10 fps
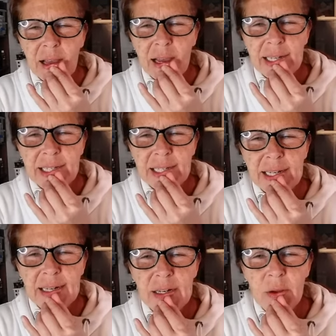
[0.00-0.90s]
I
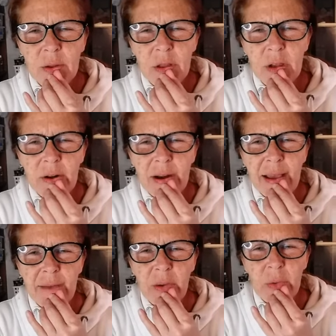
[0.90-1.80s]
did and no longer
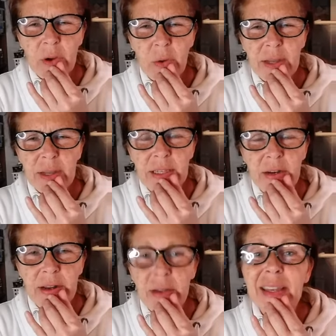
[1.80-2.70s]
have a request
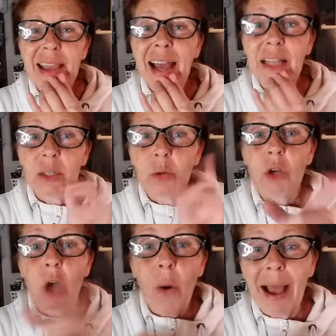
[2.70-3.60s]
there now. Yeah, so
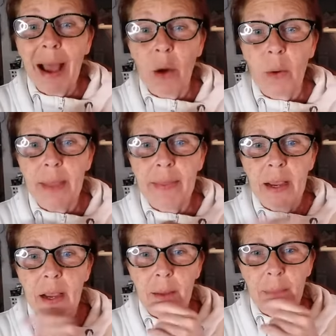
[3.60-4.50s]
go out and
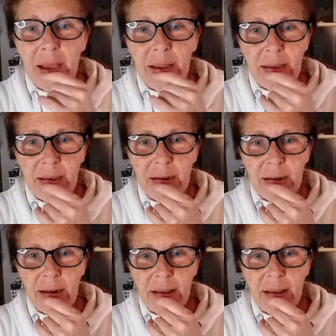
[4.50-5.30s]
then come back in.